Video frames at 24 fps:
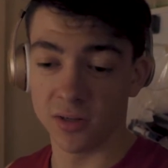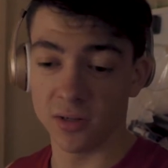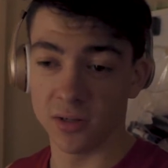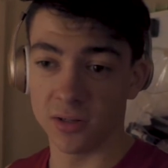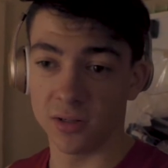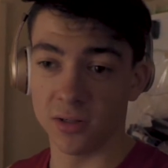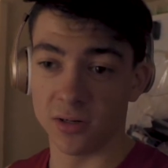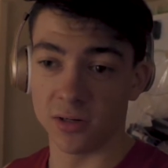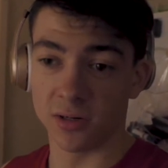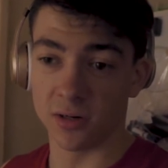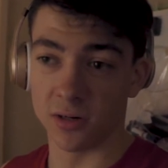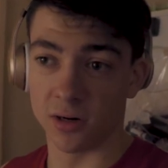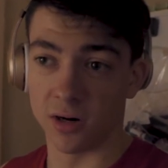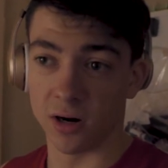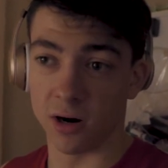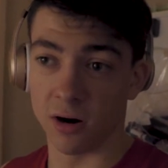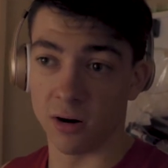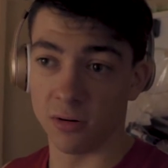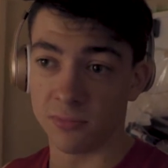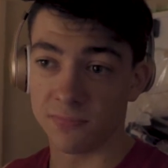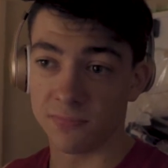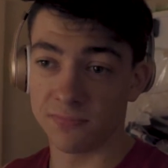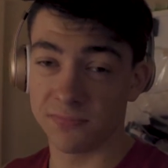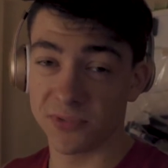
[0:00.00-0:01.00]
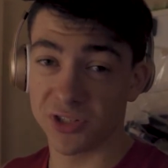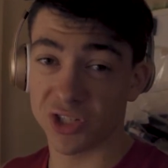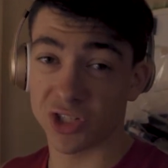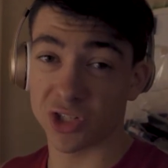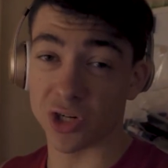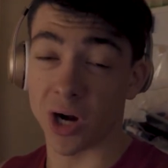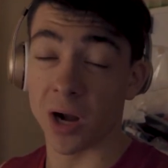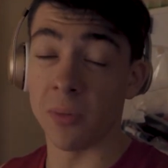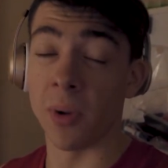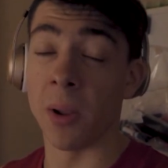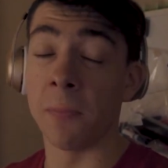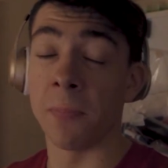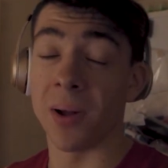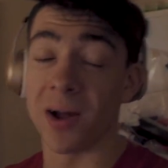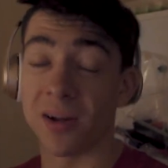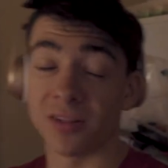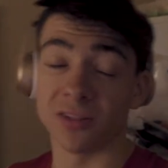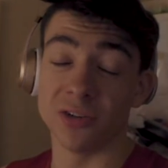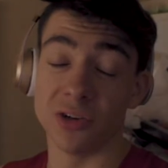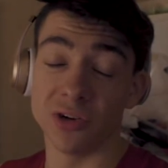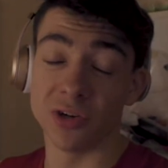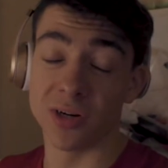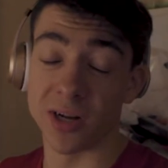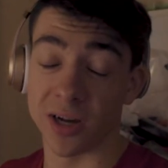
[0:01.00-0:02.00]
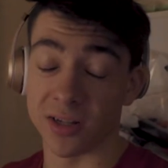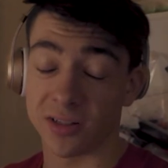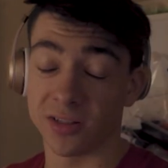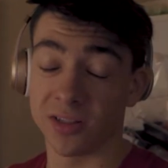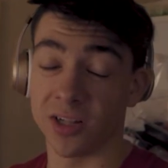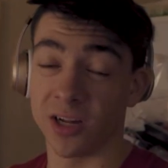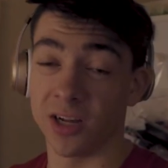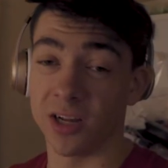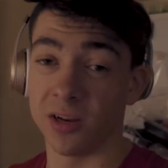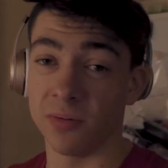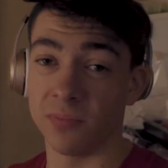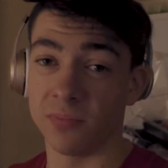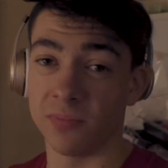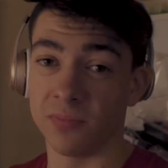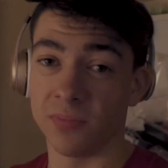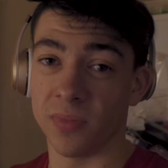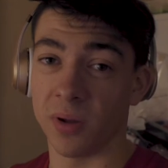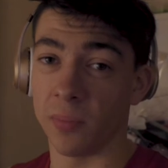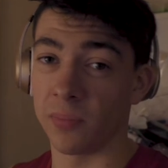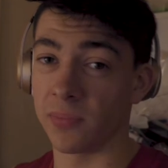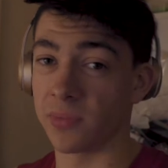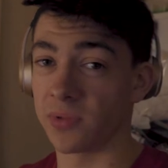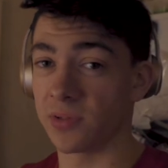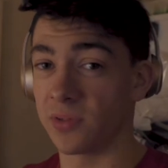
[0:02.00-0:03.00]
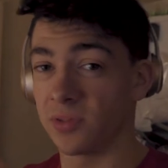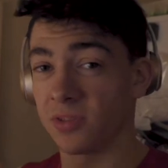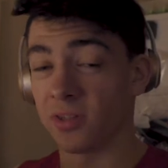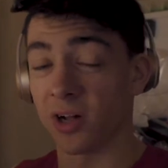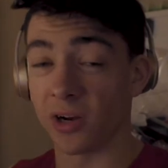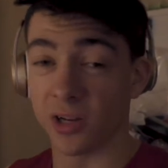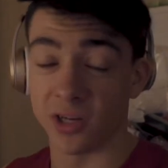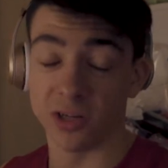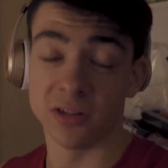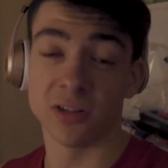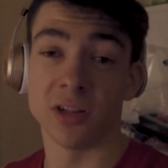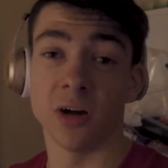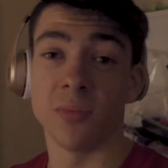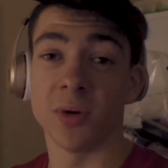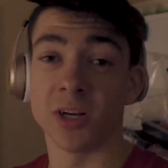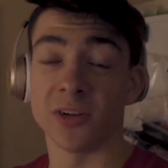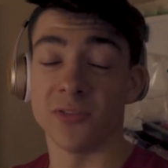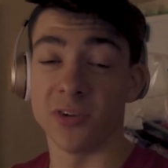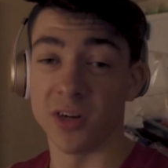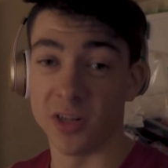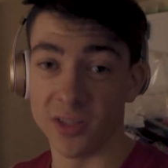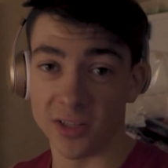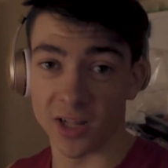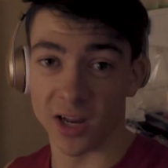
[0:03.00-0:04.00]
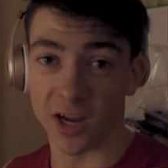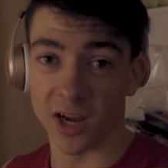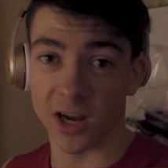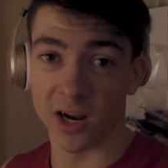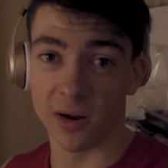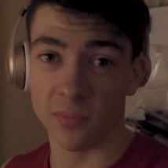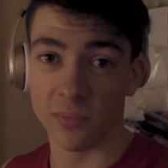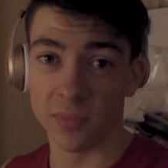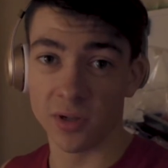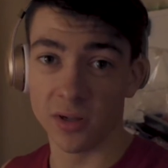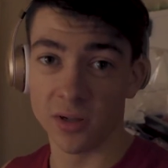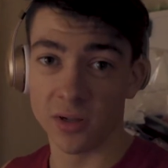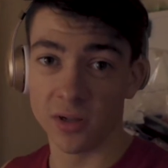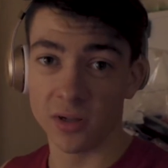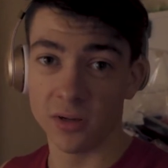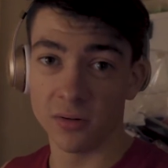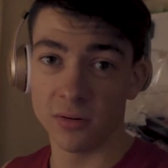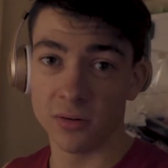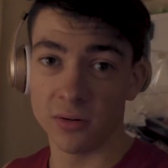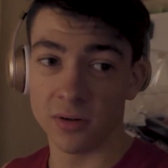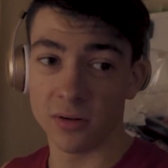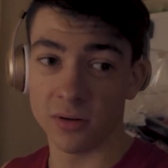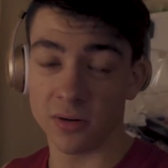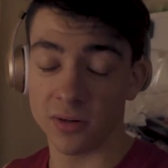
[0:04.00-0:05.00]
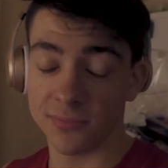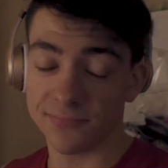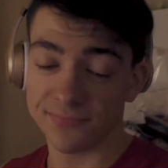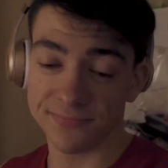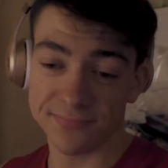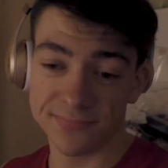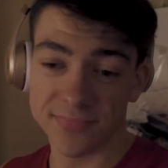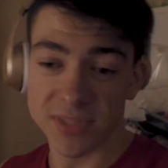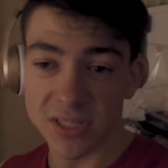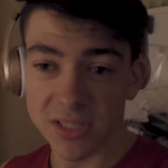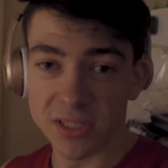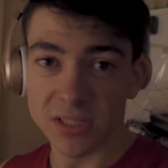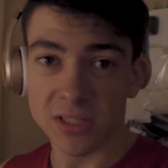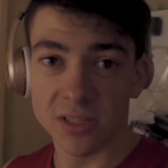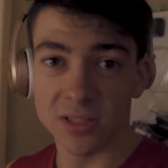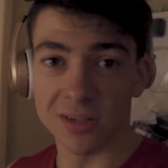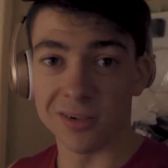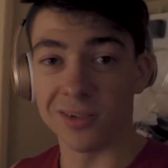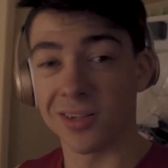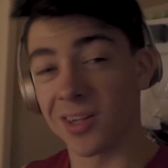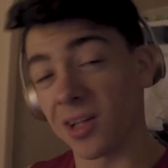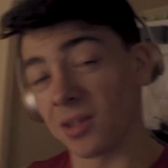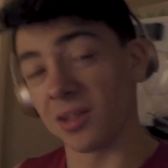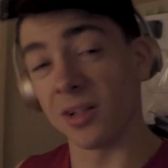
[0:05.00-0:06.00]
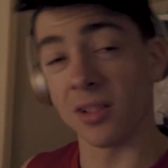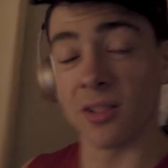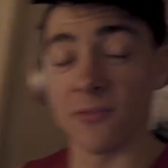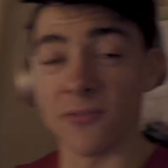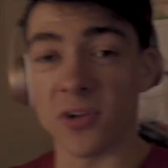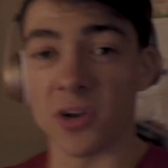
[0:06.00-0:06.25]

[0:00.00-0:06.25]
So I'll try my best to do it next time. I'm studying so much for exam. So look in the